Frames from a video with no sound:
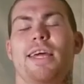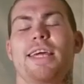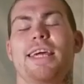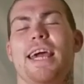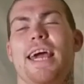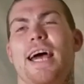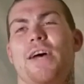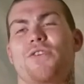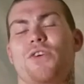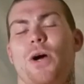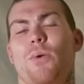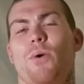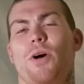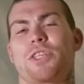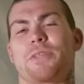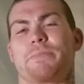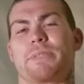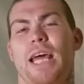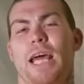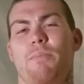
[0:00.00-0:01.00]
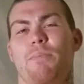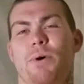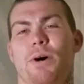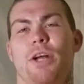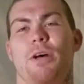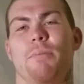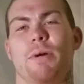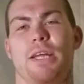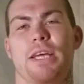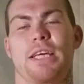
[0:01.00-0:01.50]
Yeah, so I watched the tape
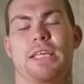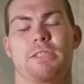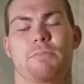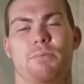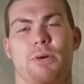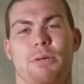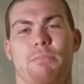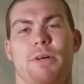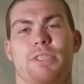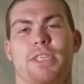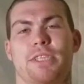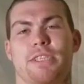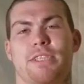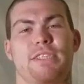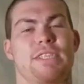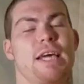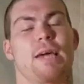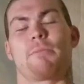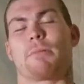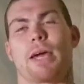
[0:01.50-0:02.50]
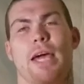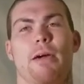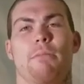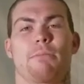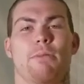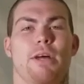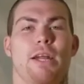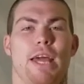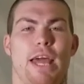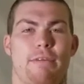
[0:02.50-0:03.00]
on him, and he's pretty much in the same game
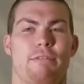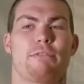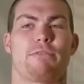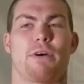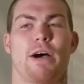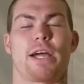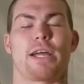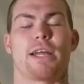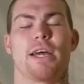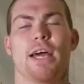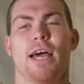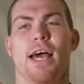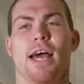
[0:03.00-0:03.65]
plan every fight.